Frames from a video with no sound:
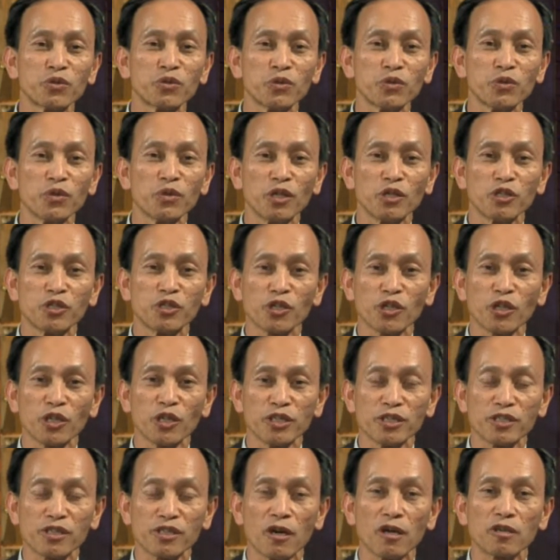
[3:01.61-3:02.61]
to
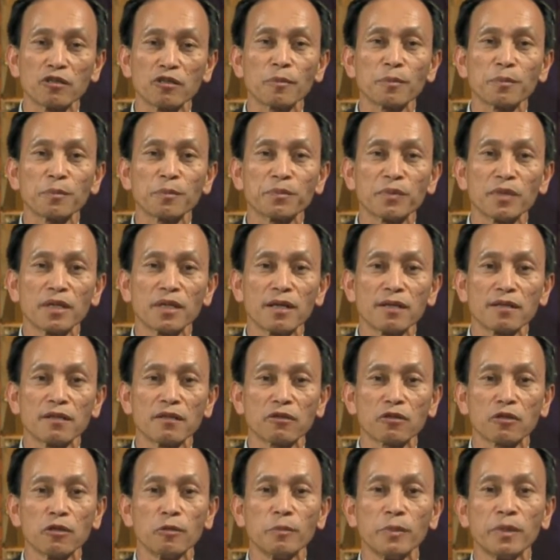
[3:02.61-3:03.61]
join one of the
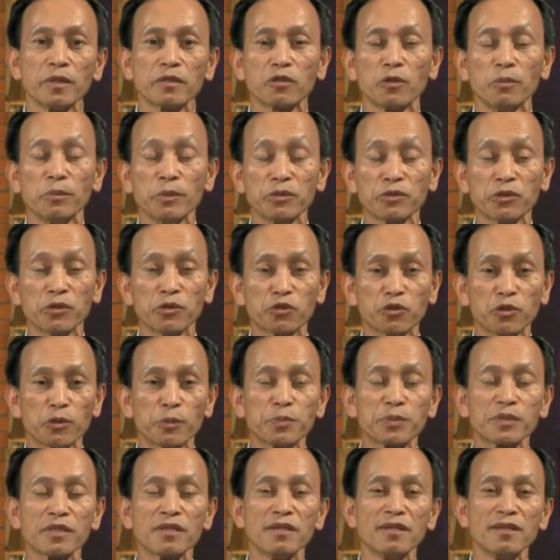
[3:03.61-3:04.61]
community
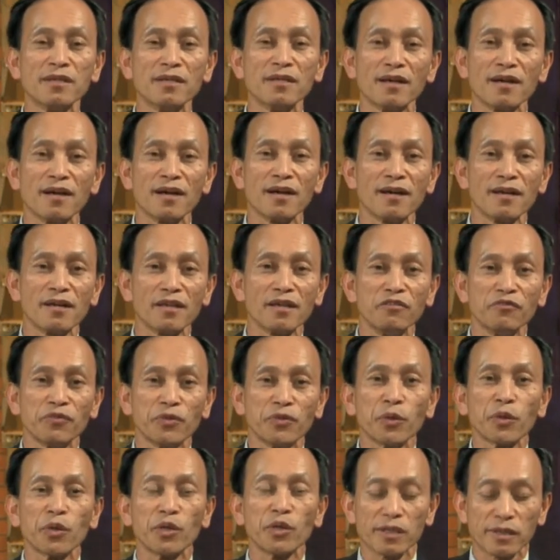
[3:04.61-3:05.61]
groups in
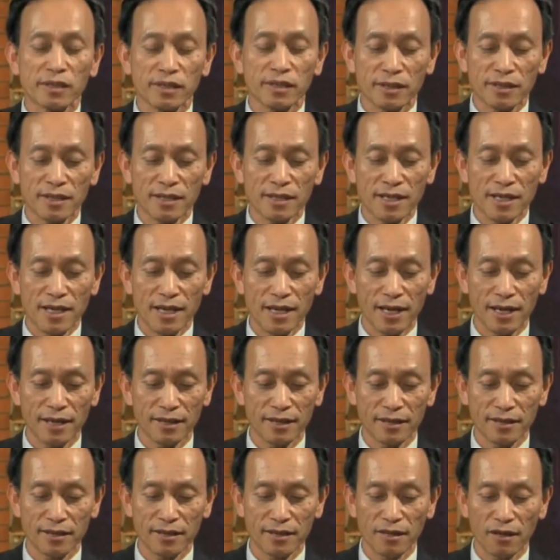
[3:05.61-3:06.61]
Phil Corner
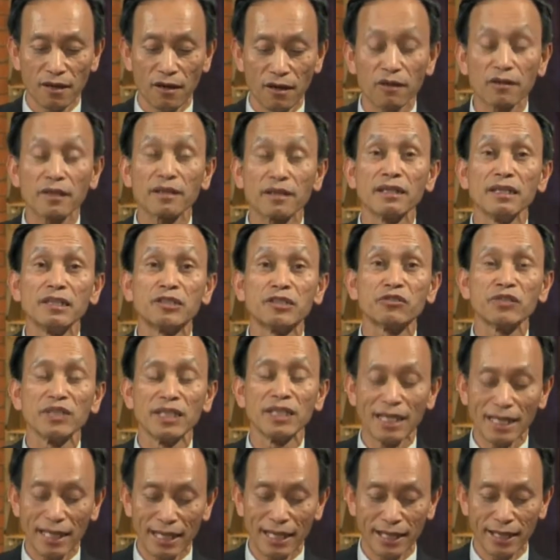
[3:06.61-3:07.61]
at the holiday
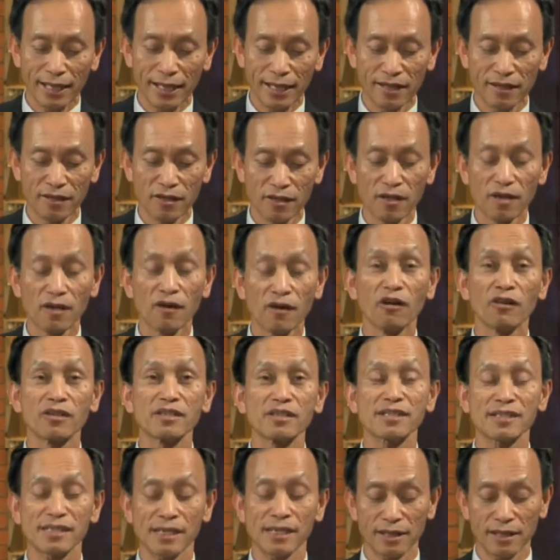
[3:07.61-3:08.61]
tree lighting on
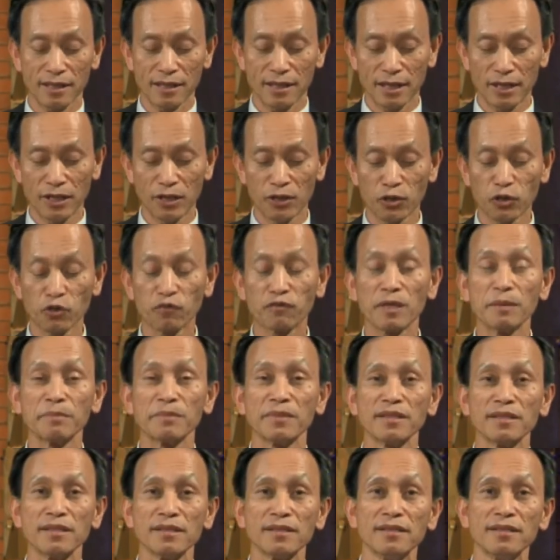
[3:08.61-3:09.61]
Saturday,
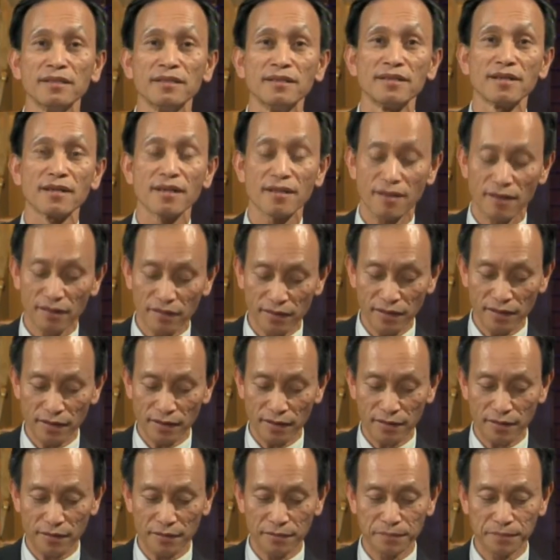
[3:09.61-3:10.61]
November
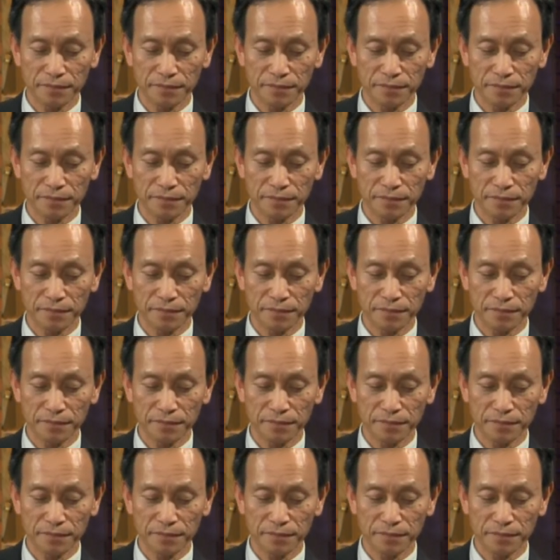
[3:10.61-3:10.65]
30th.